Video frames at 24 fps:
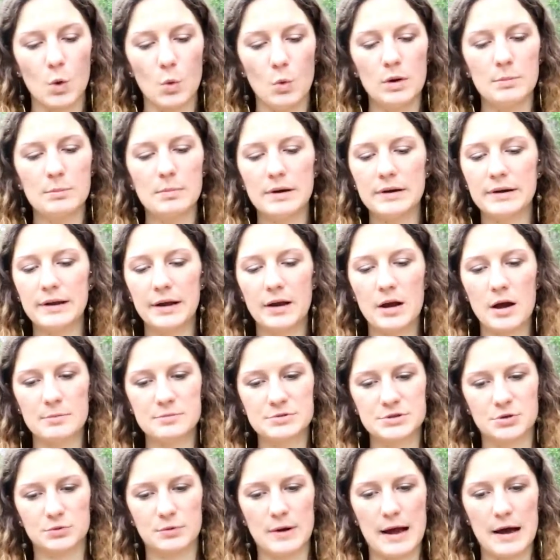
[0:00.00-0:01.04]
when Monday
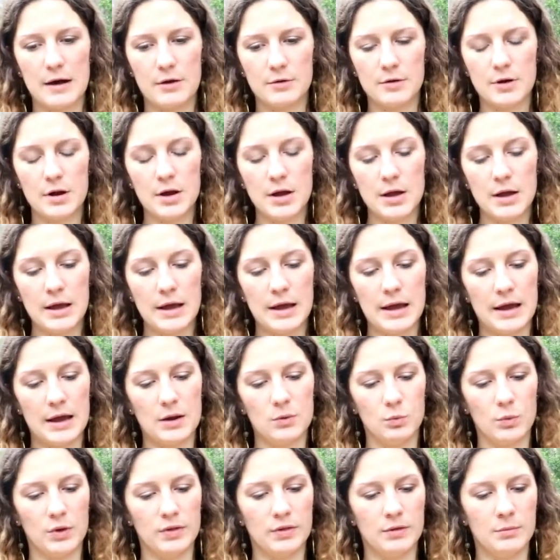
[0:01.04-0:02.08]
comes around
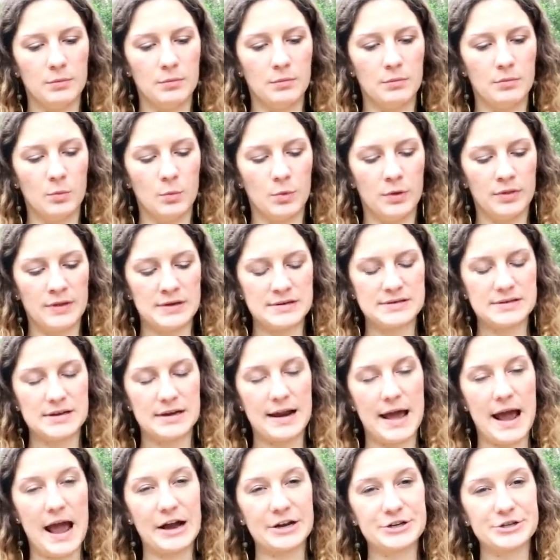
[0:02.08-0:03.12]
and when the
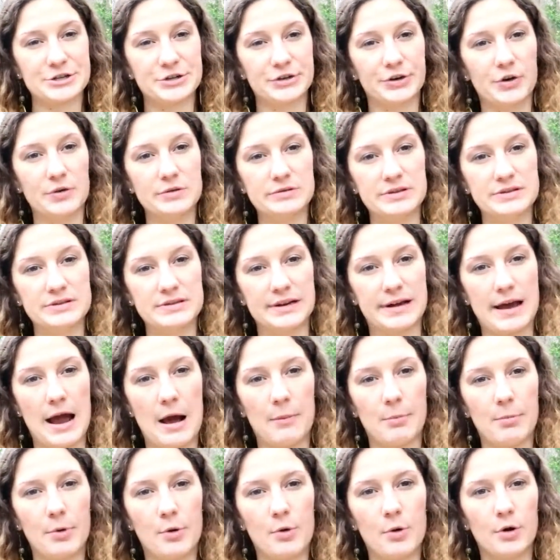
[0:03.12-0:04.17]
sun actually goes into
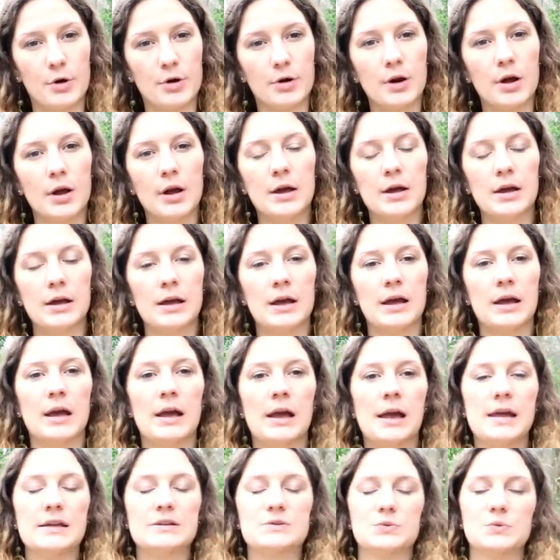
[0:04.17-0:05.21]
Capricorn,
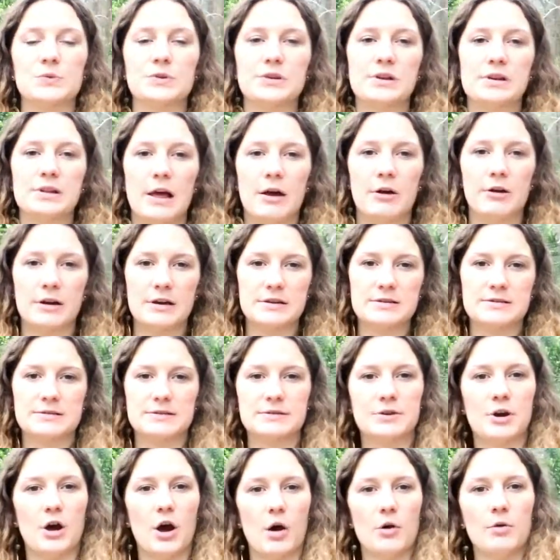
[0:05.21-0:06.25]
it's really allowing us
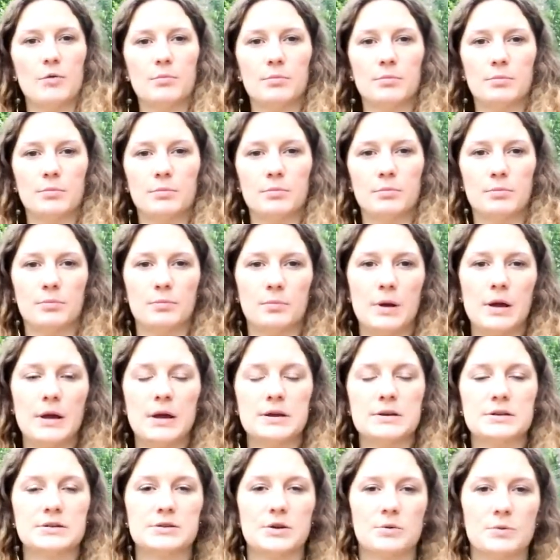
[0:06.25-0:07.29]
to go.
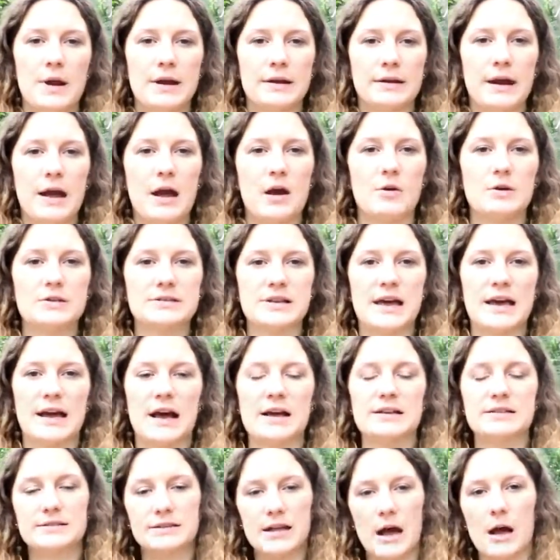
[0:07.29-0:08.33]
So right now it's
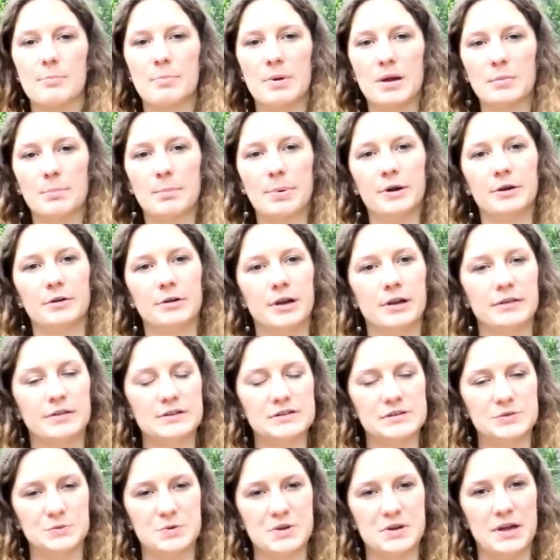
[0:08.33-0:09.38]
like a stopping period
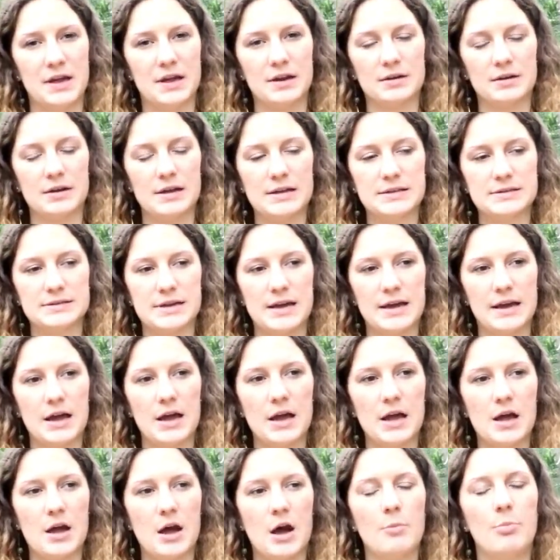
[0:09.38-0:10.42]
this weekend. It's like
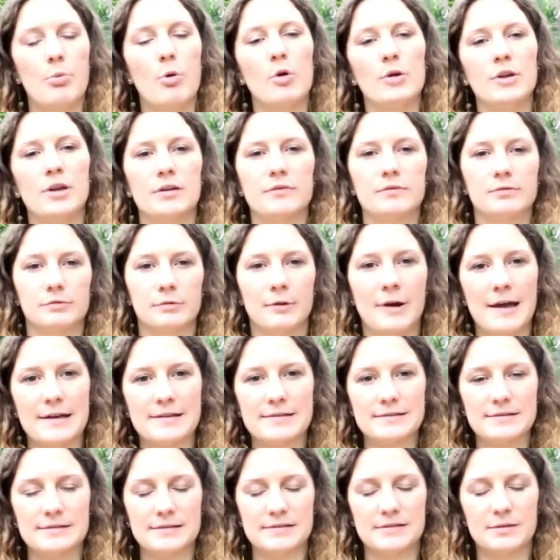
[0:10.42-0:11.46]
a point of
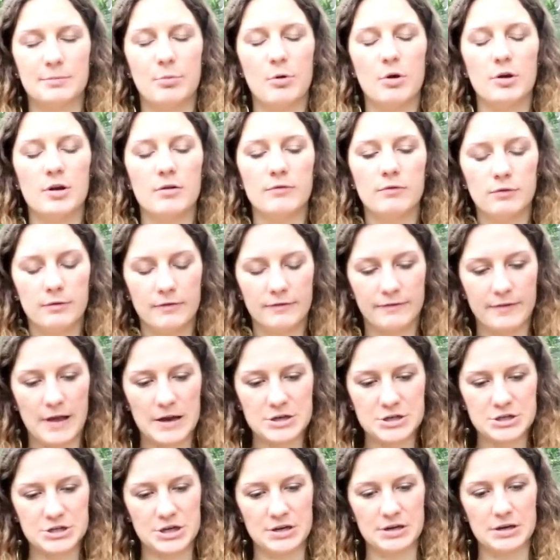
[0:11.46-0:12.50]
rest. It's a point of
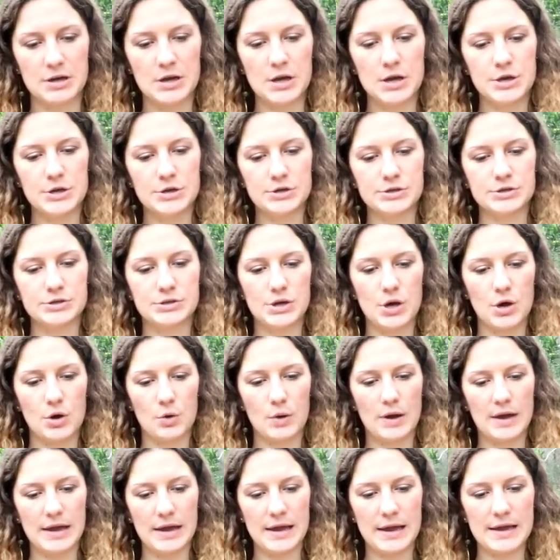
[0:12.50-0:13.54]
reflection.
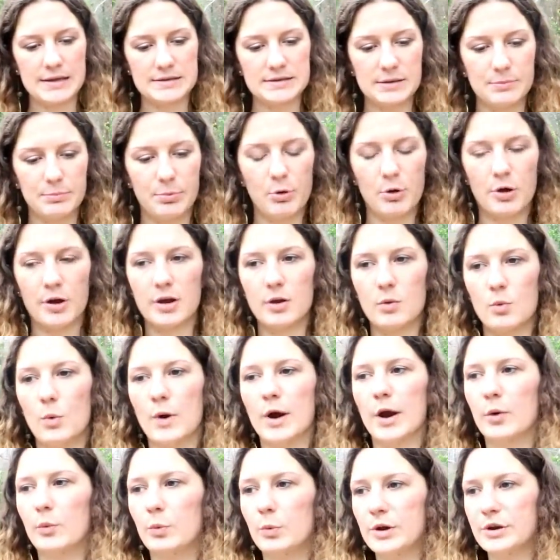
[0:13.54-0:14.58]
So it's a point
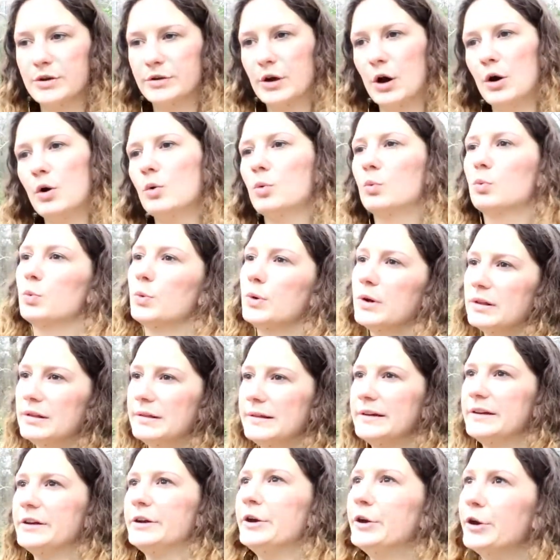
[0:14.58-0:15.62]
where we don't
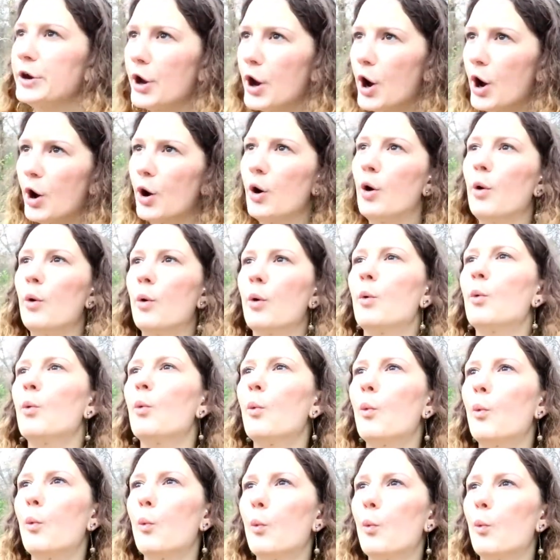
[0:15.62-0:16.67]
really know
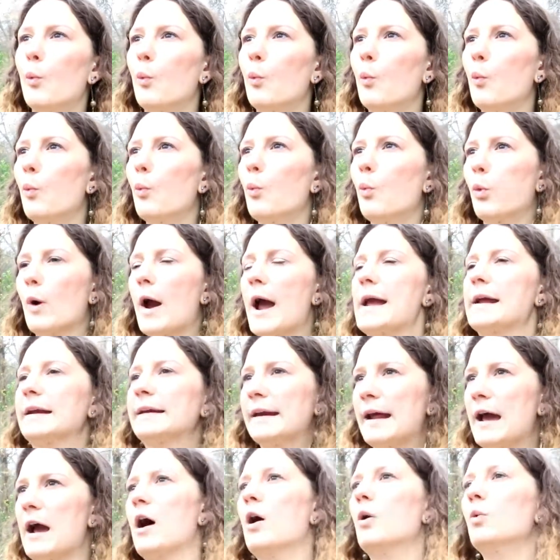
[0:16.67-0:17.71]
right
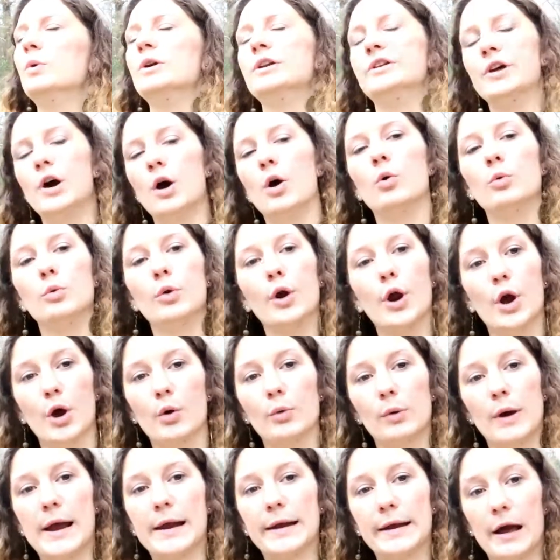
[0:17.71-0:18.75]
now. We don't
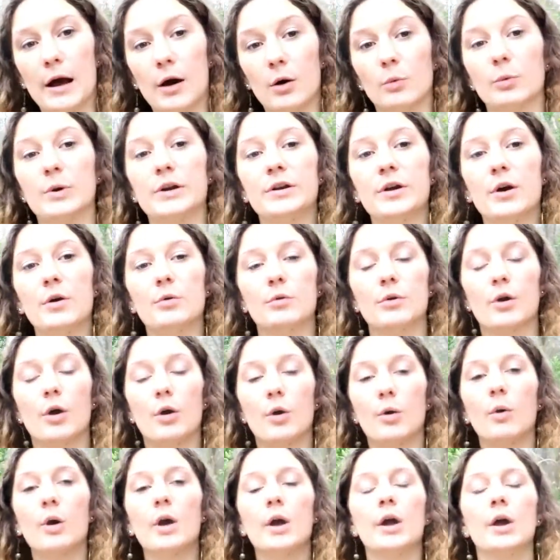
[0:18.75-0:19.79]
know right now. We don't
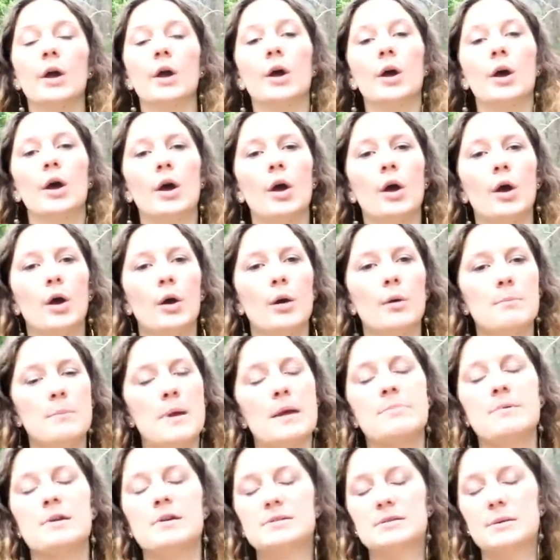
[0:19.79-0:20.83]
know.
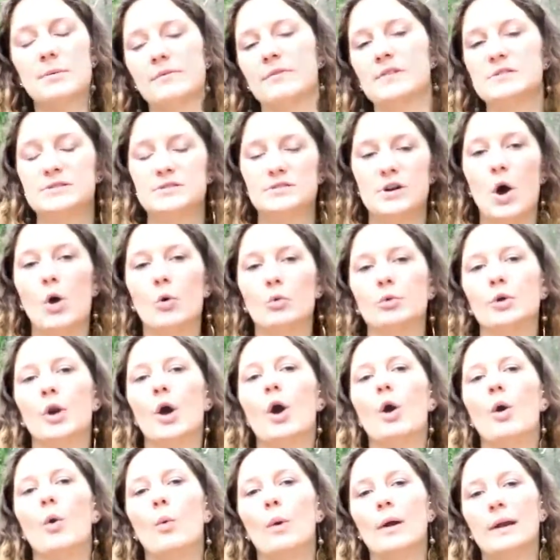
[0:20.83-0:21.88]
Maybe some of us don't
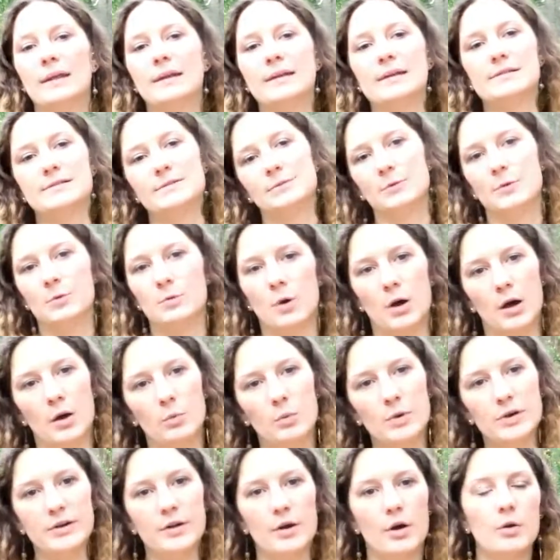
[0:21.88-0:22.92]
know what it is we want.
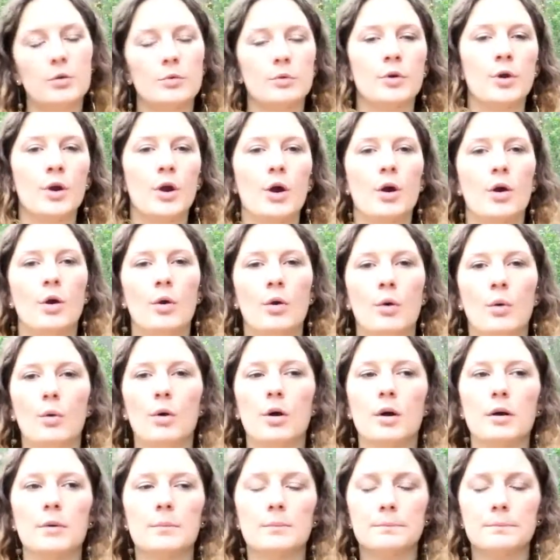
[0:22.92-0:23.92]
We don't know,